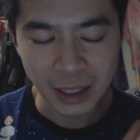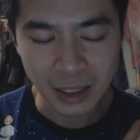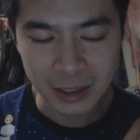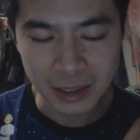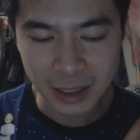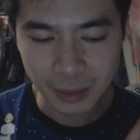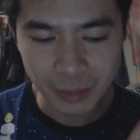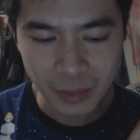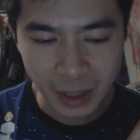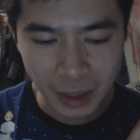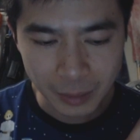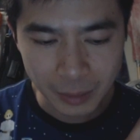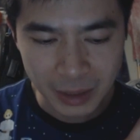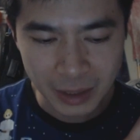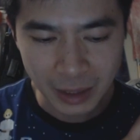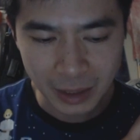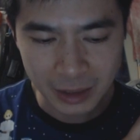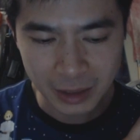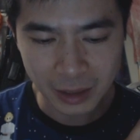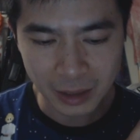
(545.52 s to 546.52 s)
how some
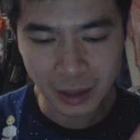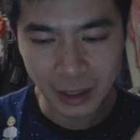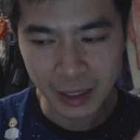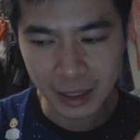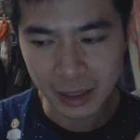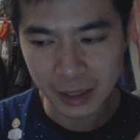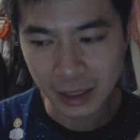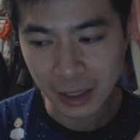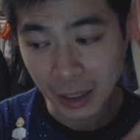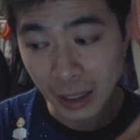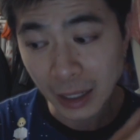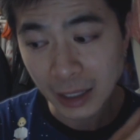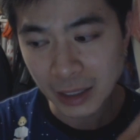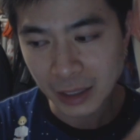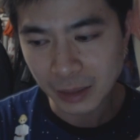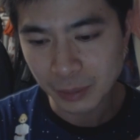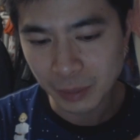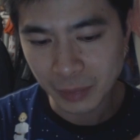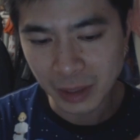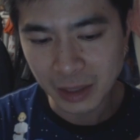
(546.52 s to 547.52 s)
games he doesn't like. He
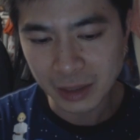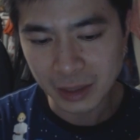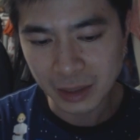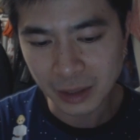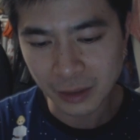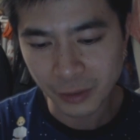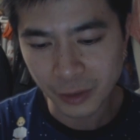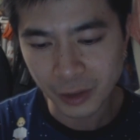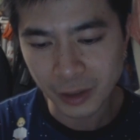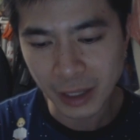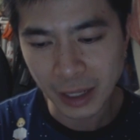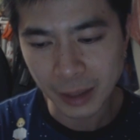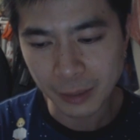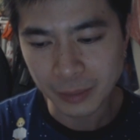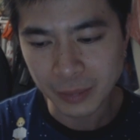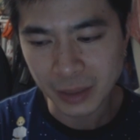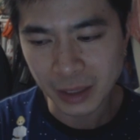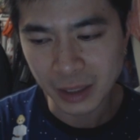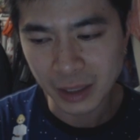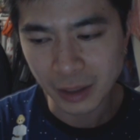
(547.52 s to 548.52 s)
actually listed a few
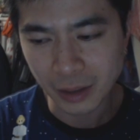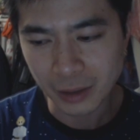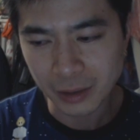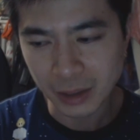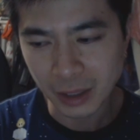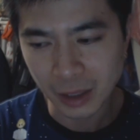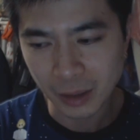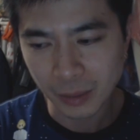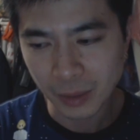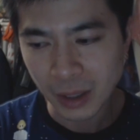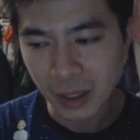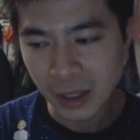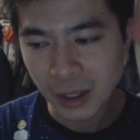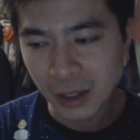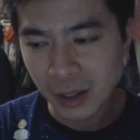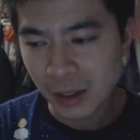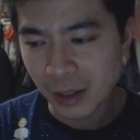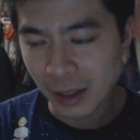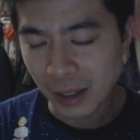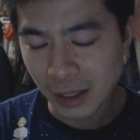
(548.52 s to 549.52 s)
games, and he goes,
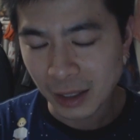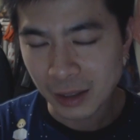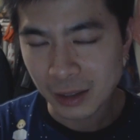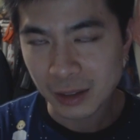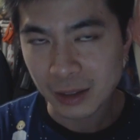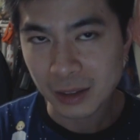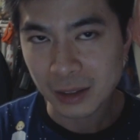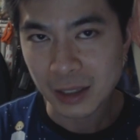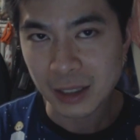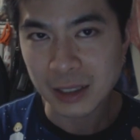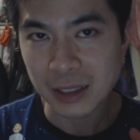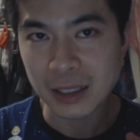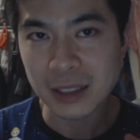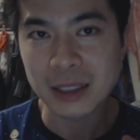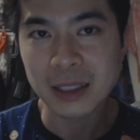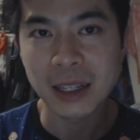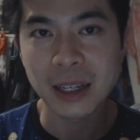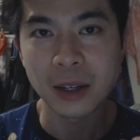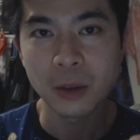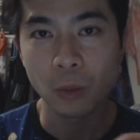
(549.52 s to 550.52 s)
like let's
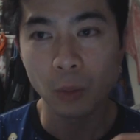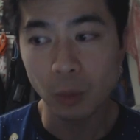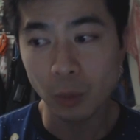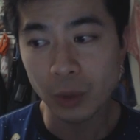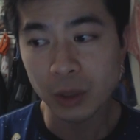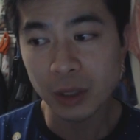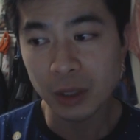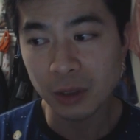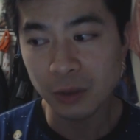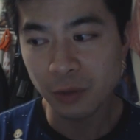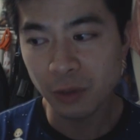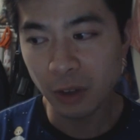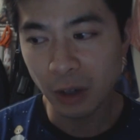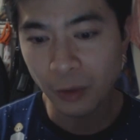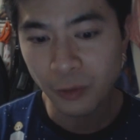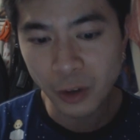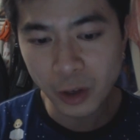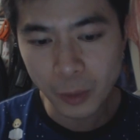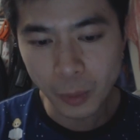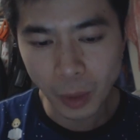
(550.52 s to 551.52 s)
just say, which is
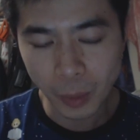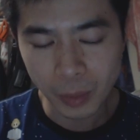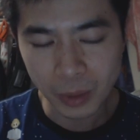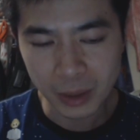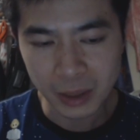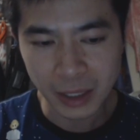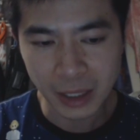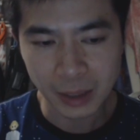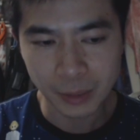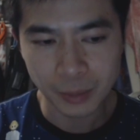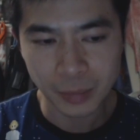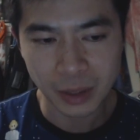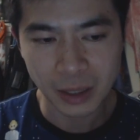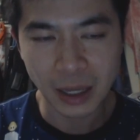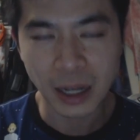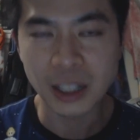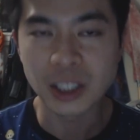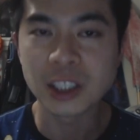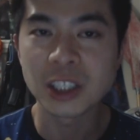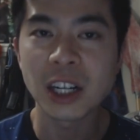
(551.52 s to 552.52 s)
a very popular game,
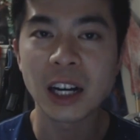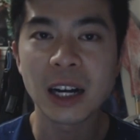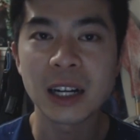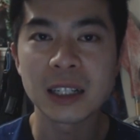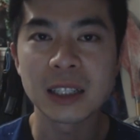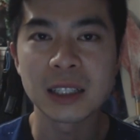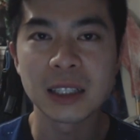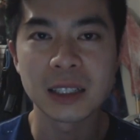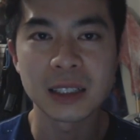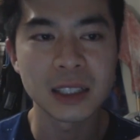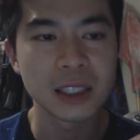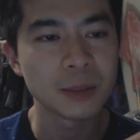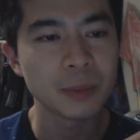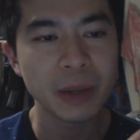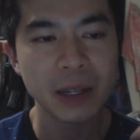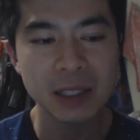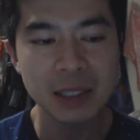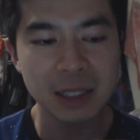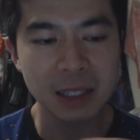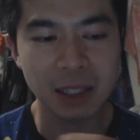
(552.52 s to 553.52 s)
but Uncharted. He says
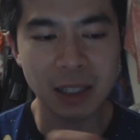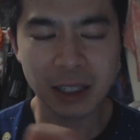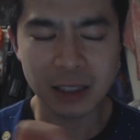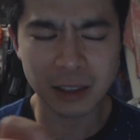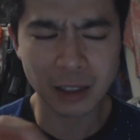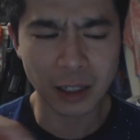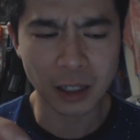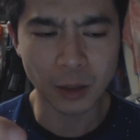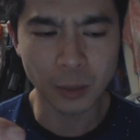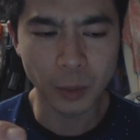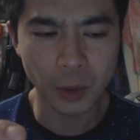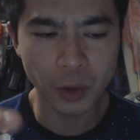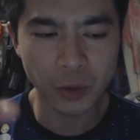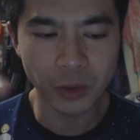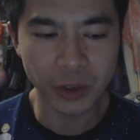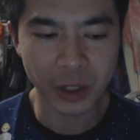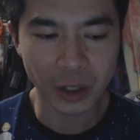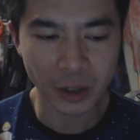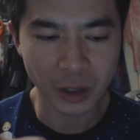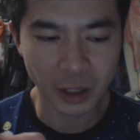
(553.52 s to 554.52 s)
basically it's like a
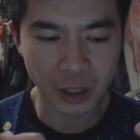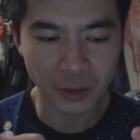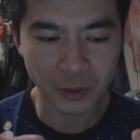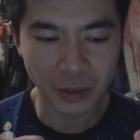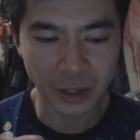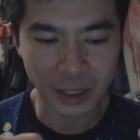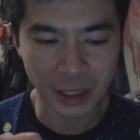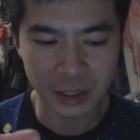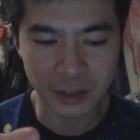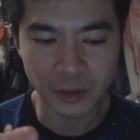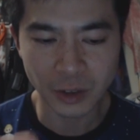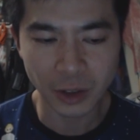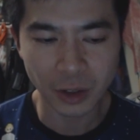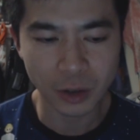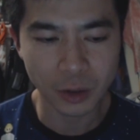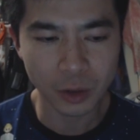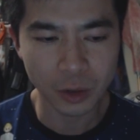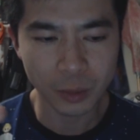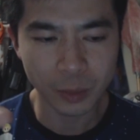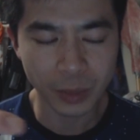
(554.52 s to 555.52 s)
movie. You're kind of like, it's
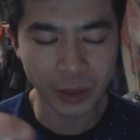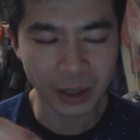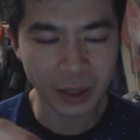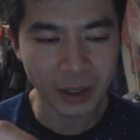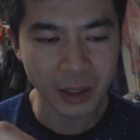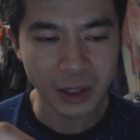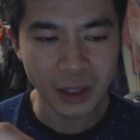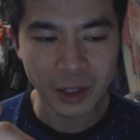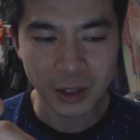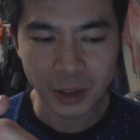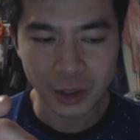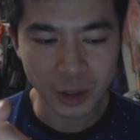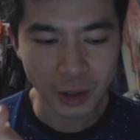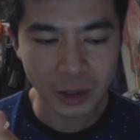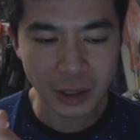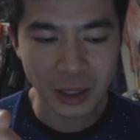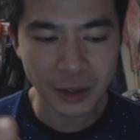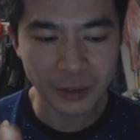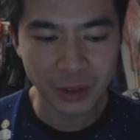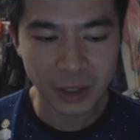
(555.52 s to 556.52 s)
very good, but you
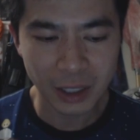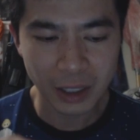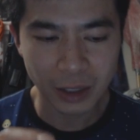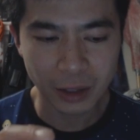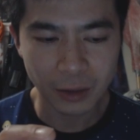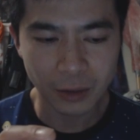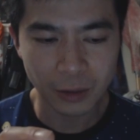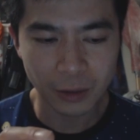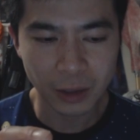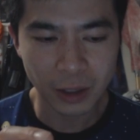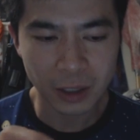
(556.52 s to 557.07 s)
don't have any